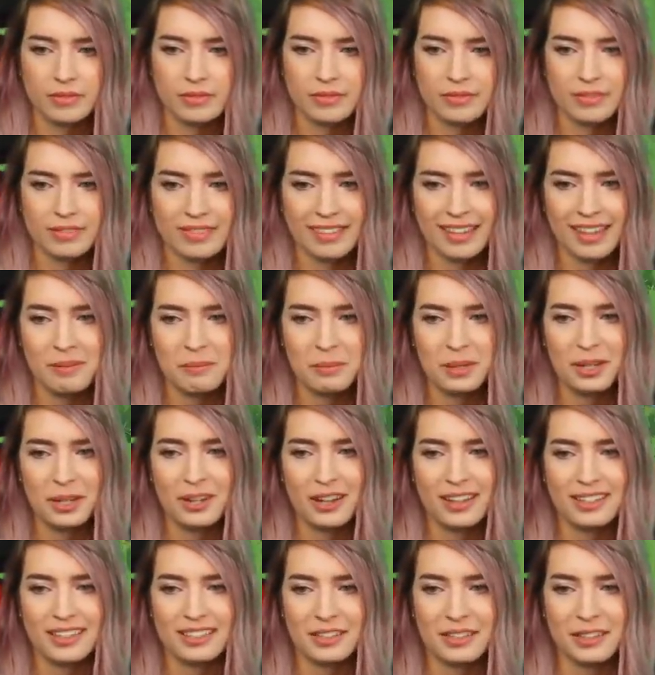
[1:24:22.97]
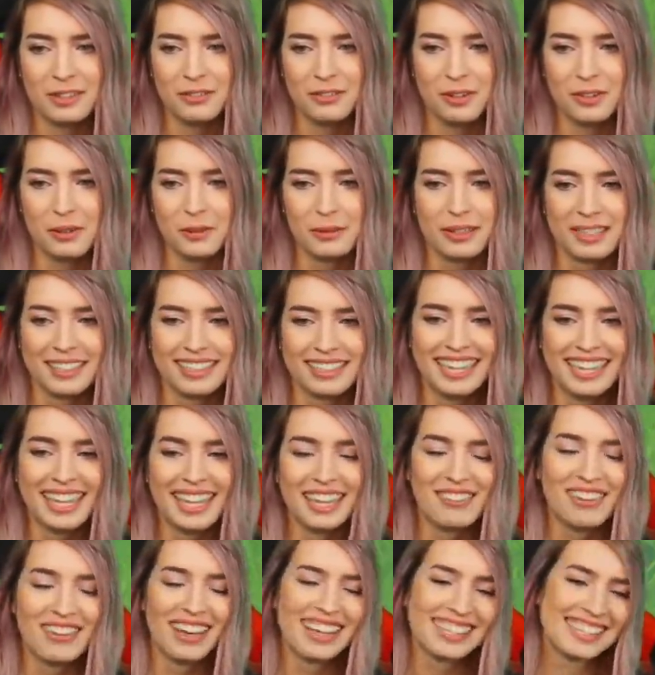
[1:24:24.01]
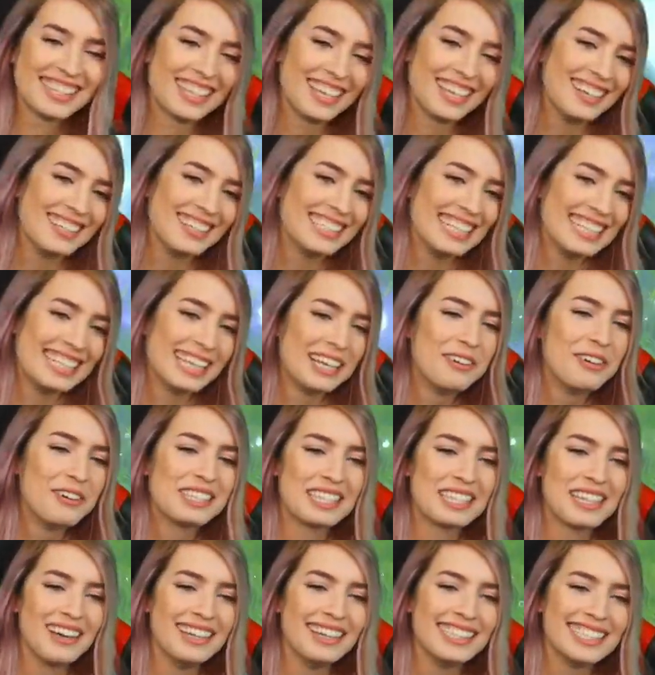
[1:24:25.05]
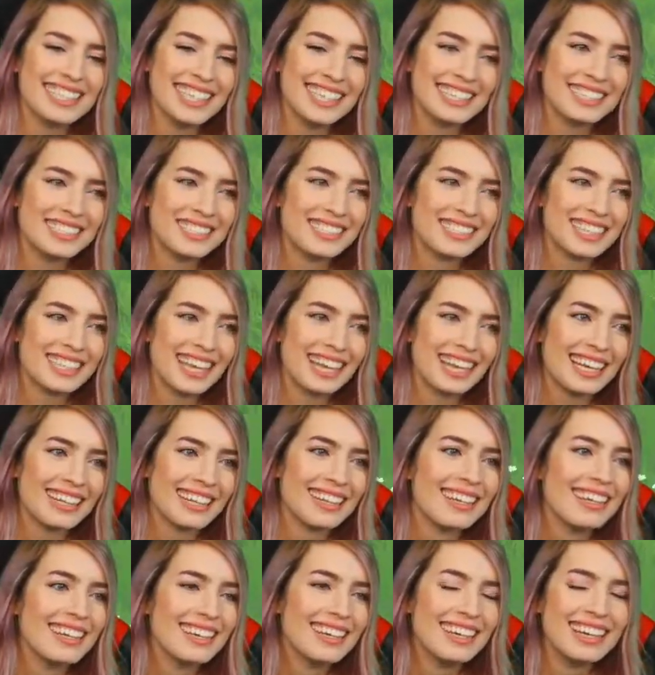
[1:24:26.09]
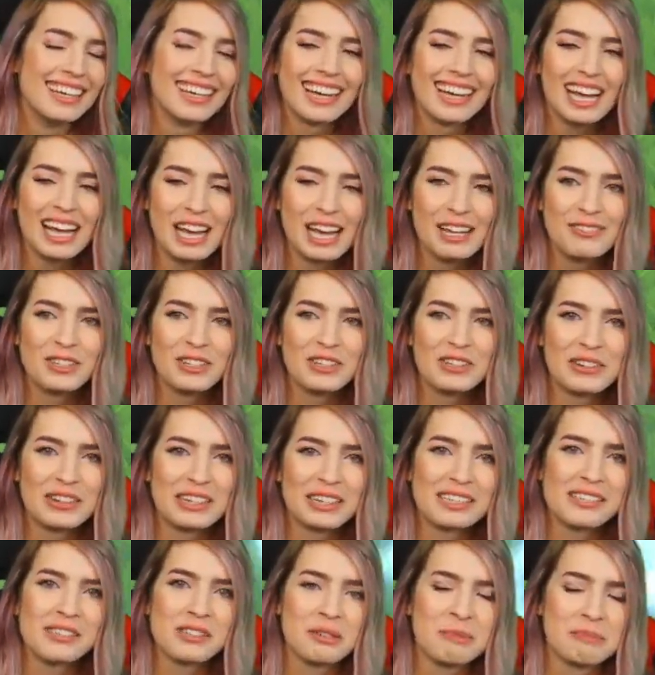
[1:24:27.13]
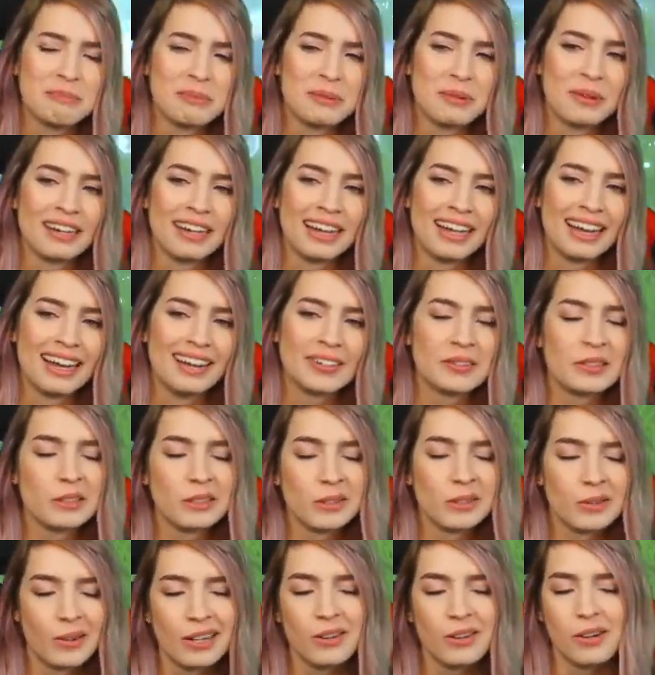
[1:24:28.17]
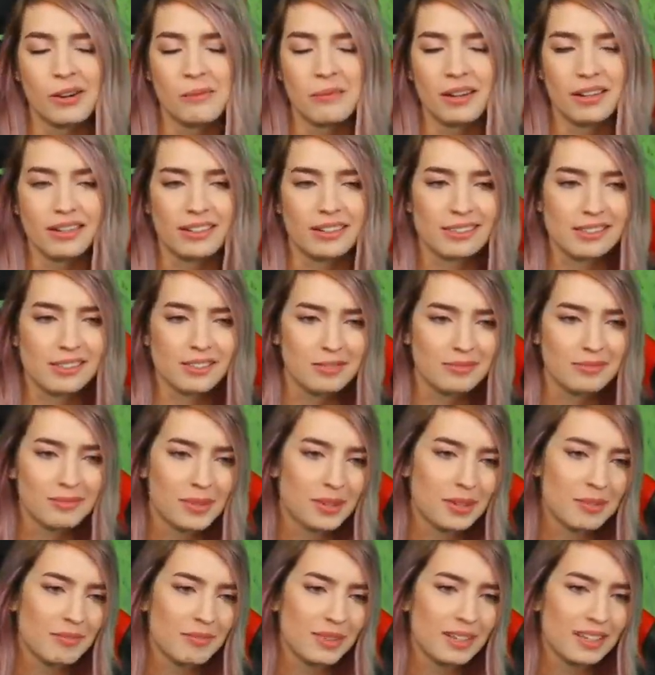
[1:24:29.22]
Can be content if you aren't willing to give us content. It was content, okay? I feel crystal poor now, even though I know I'm not crystal poor, but